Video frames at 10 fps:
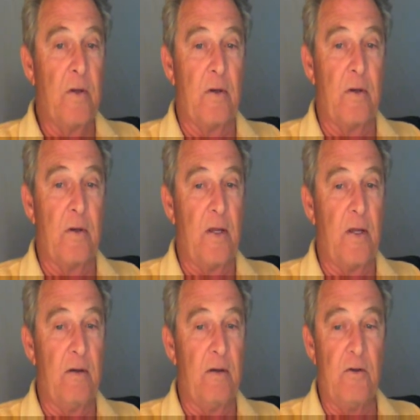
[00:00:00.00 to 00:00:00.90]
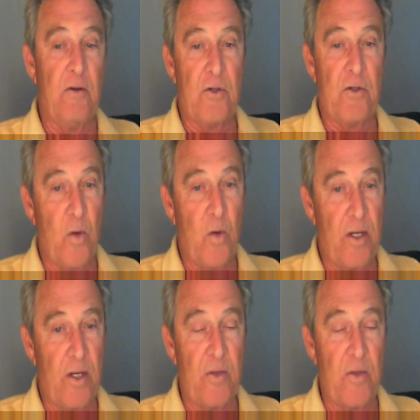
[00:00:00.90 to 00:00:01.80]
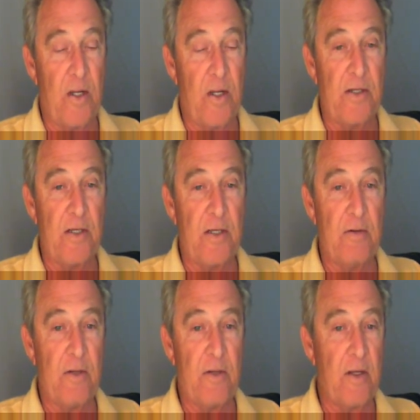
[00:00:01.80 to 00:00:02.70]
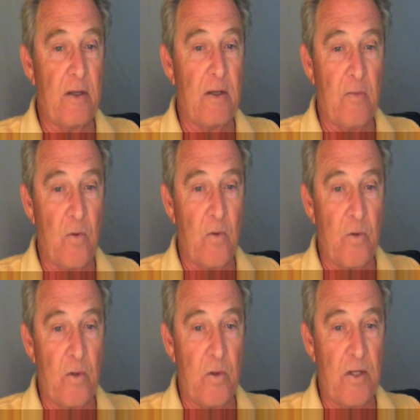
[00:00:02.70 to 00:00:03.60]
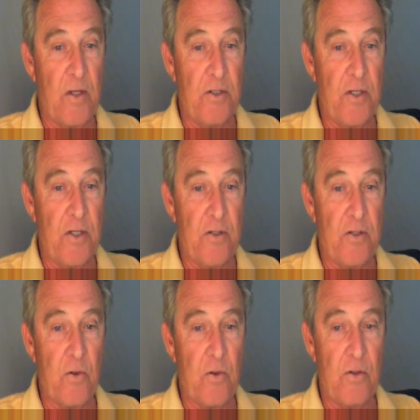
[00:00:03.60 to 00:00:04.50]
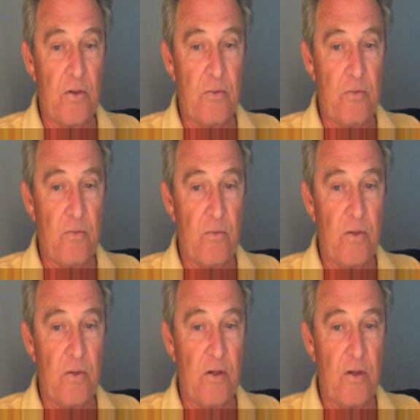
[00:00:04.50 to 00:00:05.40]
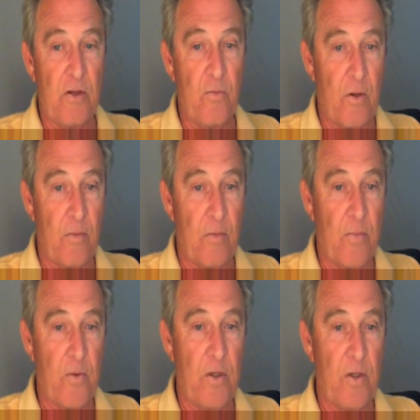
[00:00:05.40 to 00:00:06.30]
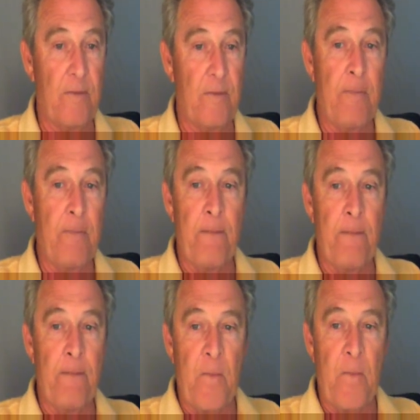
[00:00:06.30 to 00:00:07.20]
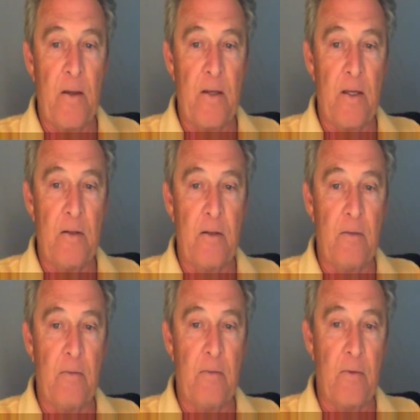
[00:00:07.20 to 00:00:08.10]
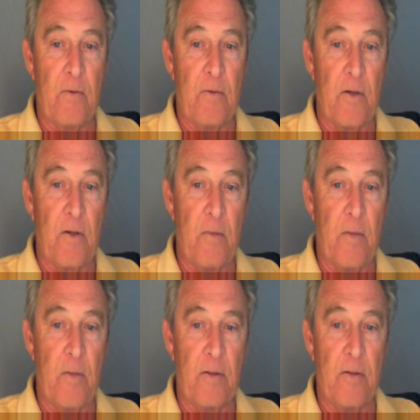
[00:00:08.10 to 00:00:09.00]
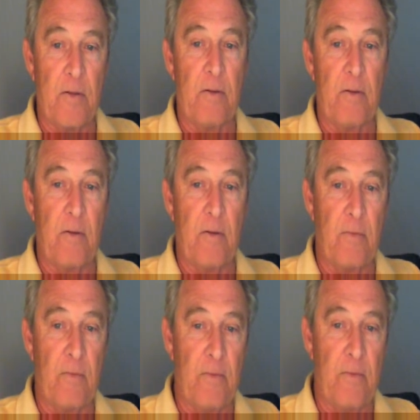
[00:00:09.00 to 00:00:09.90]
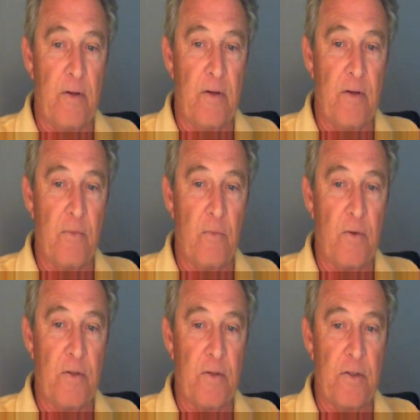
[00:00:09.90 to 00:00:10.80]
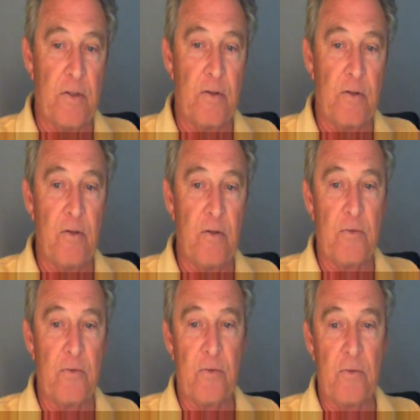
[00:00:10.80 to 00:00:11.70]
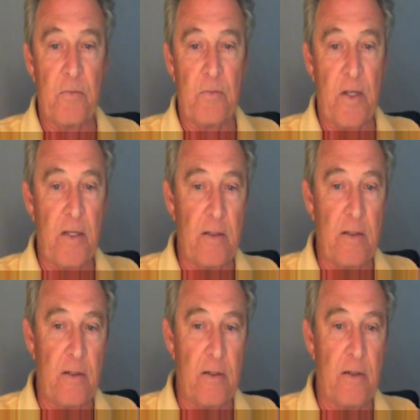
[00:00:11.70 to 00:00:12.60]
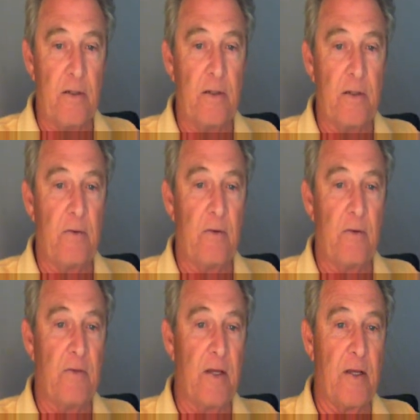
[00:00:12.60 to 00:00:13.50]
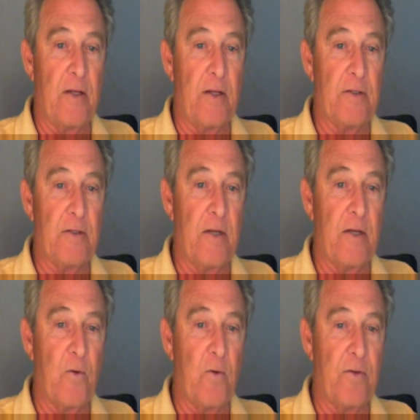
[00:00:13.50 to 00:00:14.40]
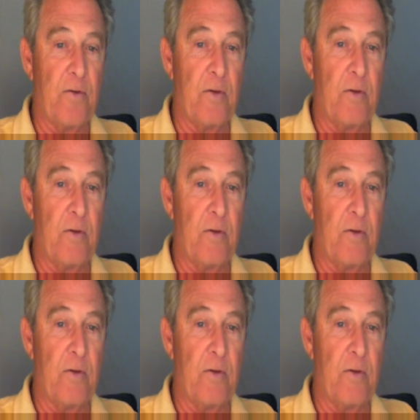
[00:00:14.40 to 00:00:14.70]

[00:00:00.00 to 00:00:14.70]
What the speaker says: And you just bring up the glazing thing and go in and make the changes where you think you want them. Okay. Again, you're talking about the different ones that you're going to do for screw spline and all of that, and the same with